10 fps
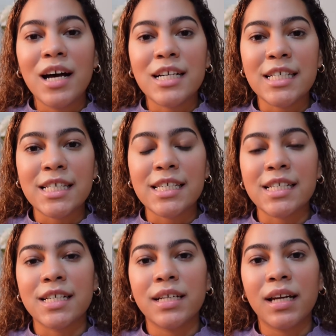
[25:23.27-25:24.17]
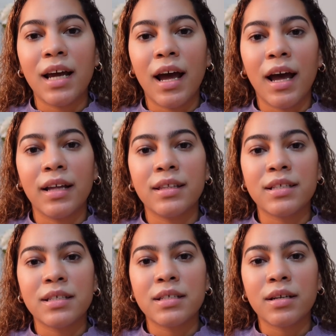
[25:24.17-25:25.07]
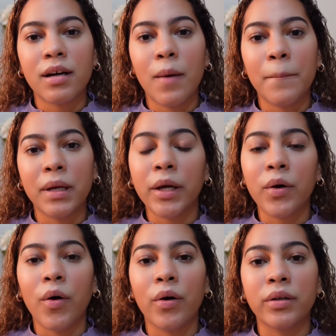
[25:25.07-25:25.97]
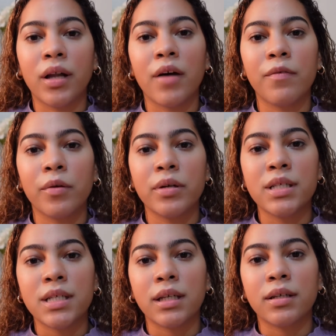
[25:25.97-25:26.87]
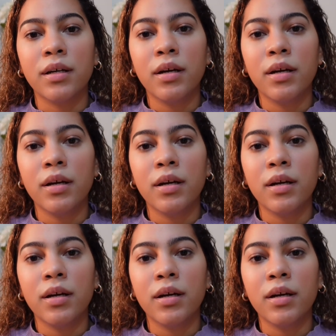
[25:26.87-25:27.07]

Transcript: assistant at this company called La Florentina.